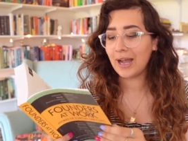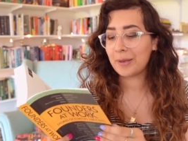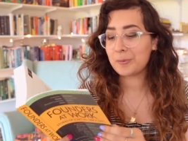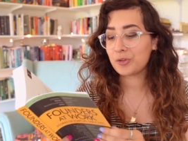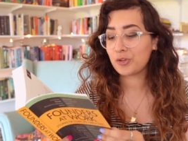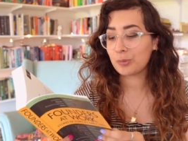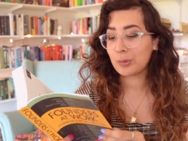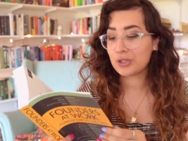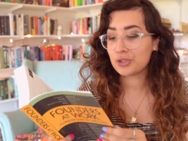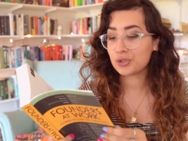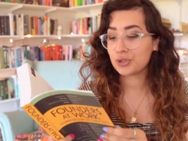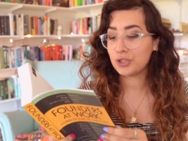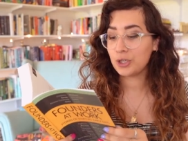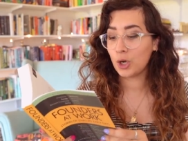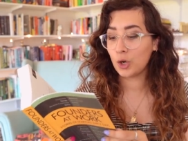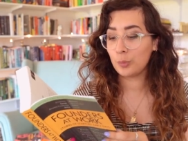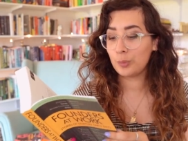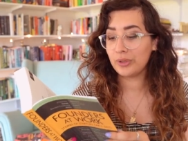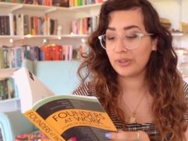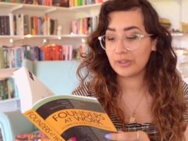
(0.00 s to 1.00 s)
I'm especially
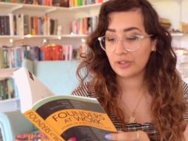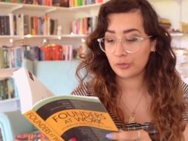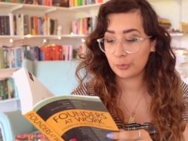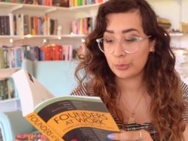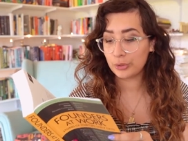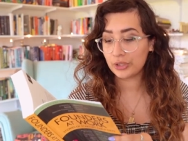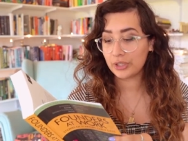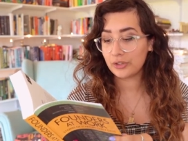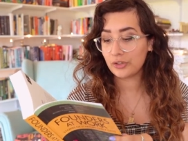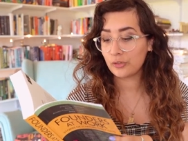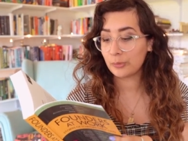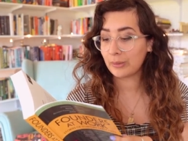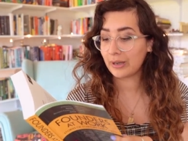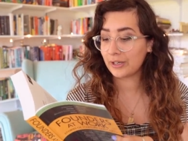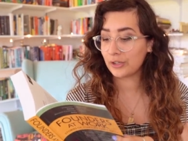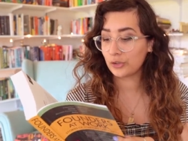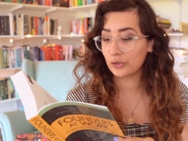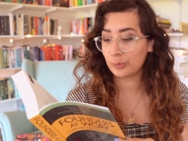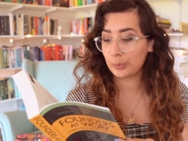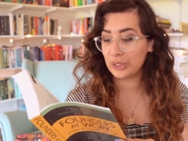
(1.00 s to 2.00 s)
hoping this book
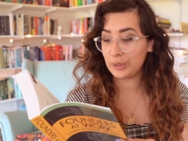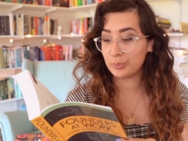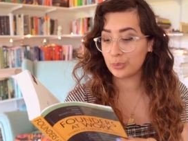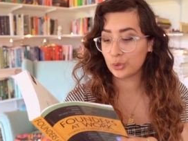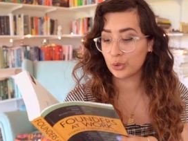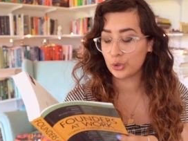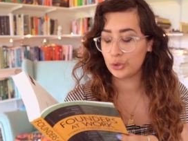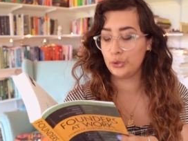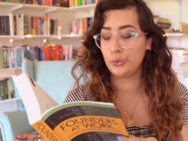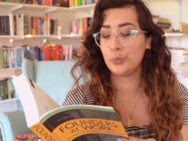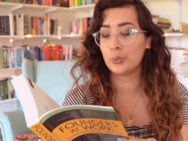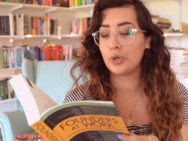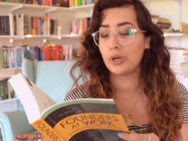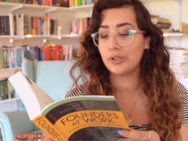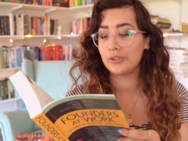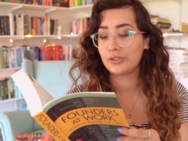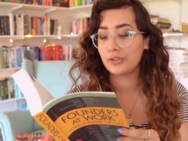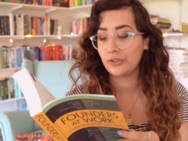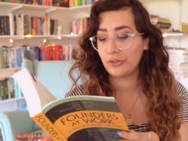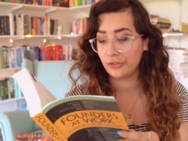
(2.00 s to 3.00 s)
inspires people who
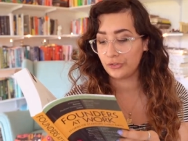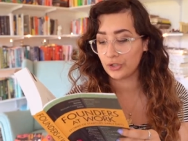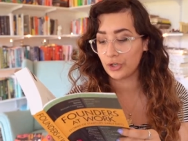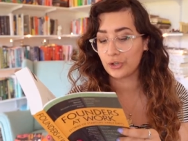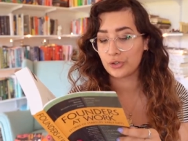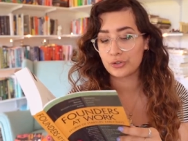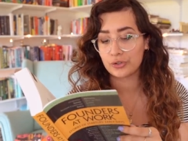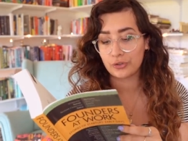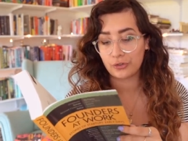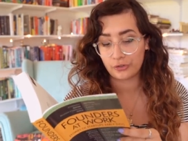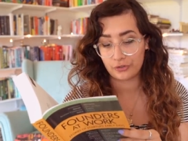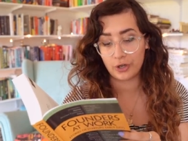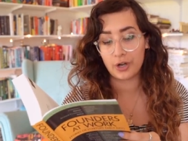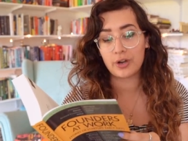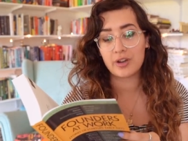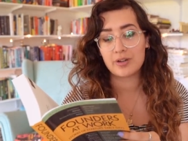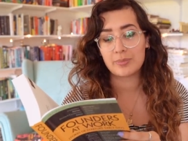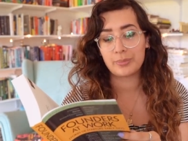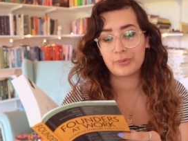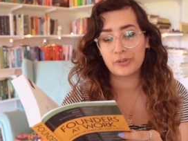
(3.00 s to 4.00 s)
want to start
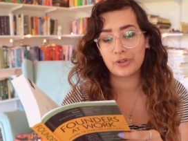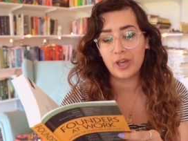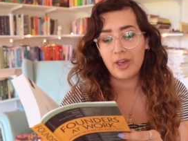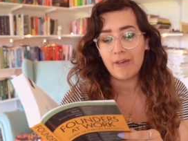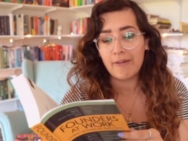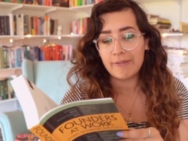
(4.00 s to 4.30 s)
startups.